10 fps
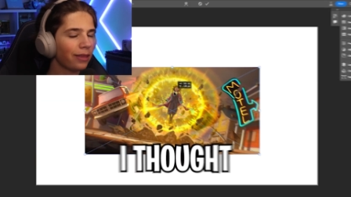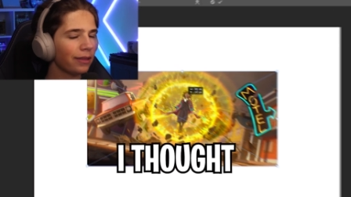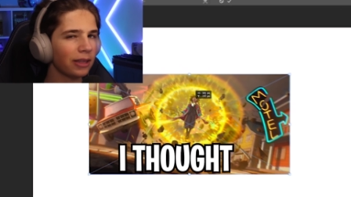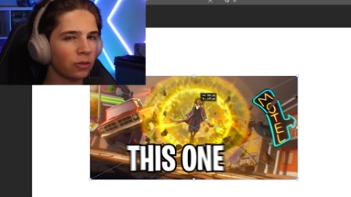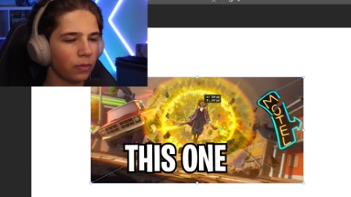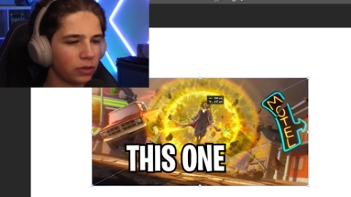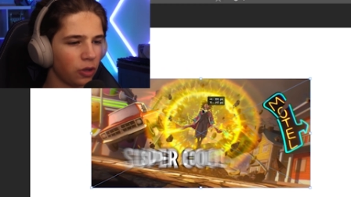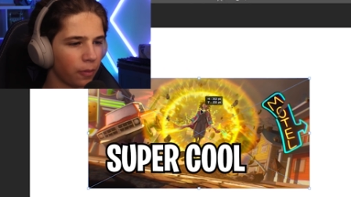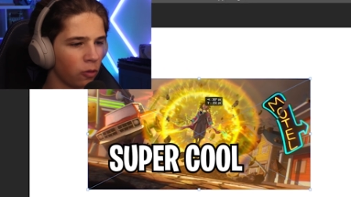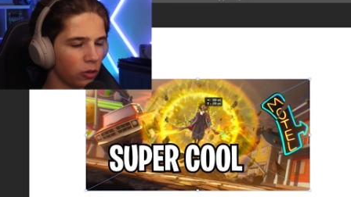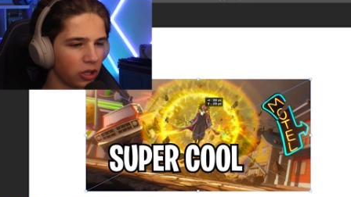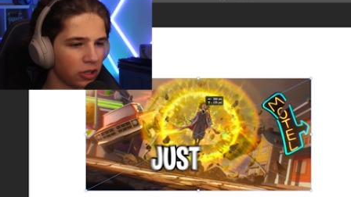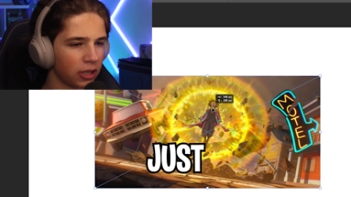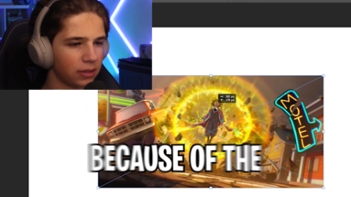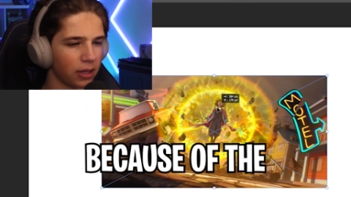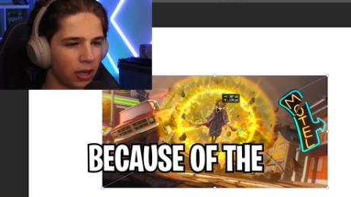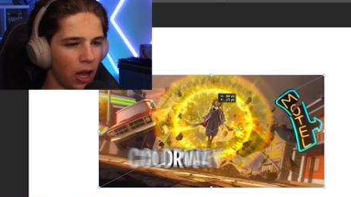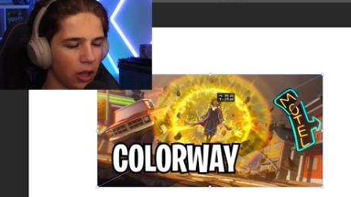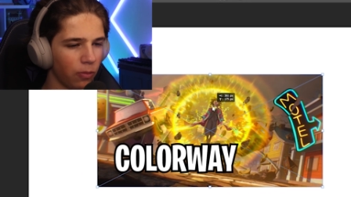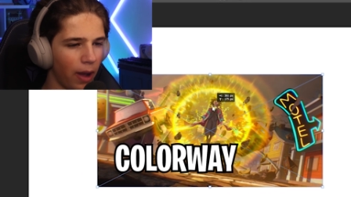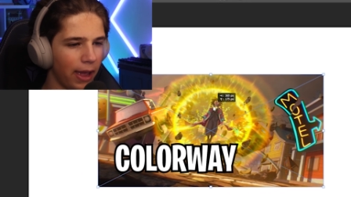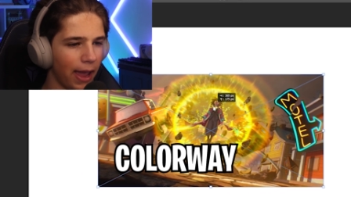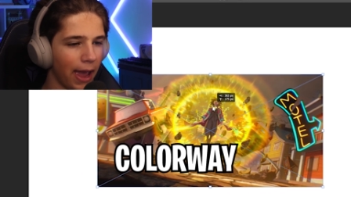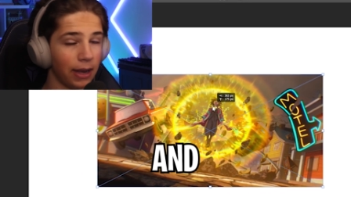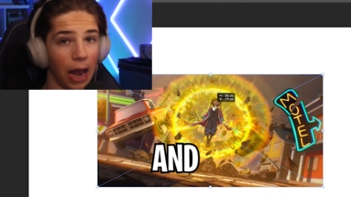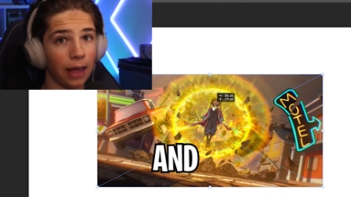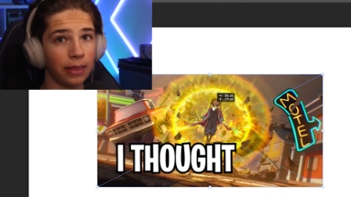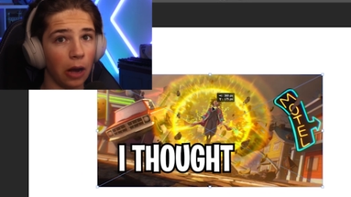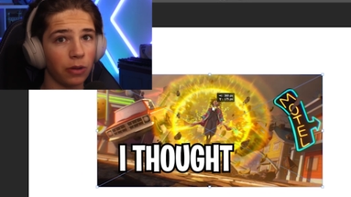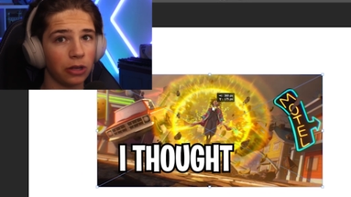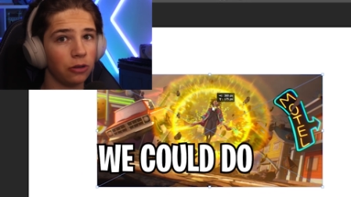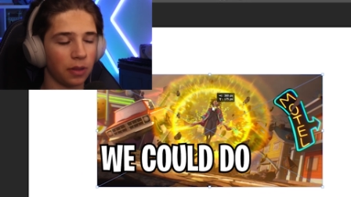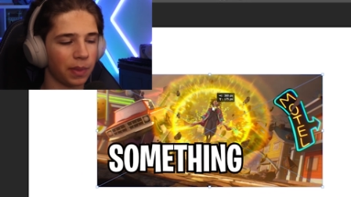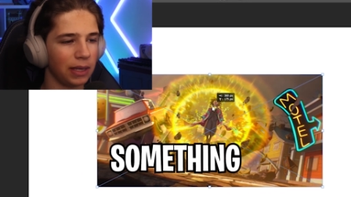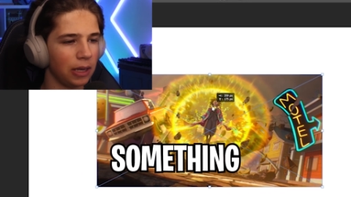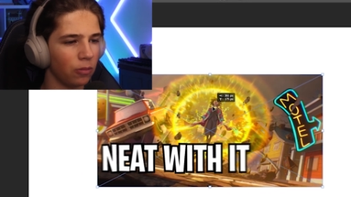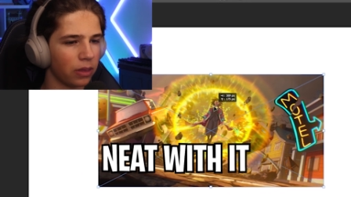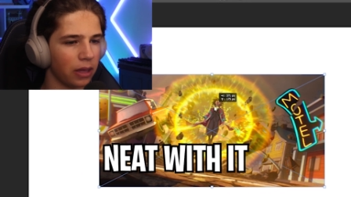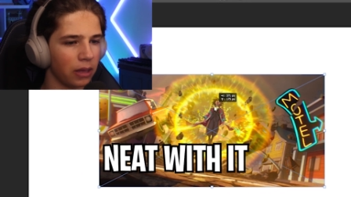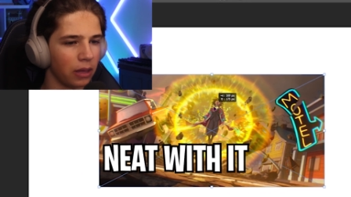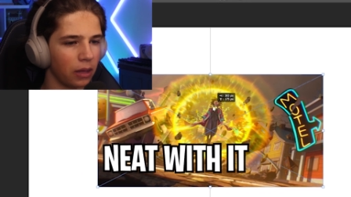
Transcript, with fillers: I thought this one was super cool just because the colorway and I thought we could do something neat with it.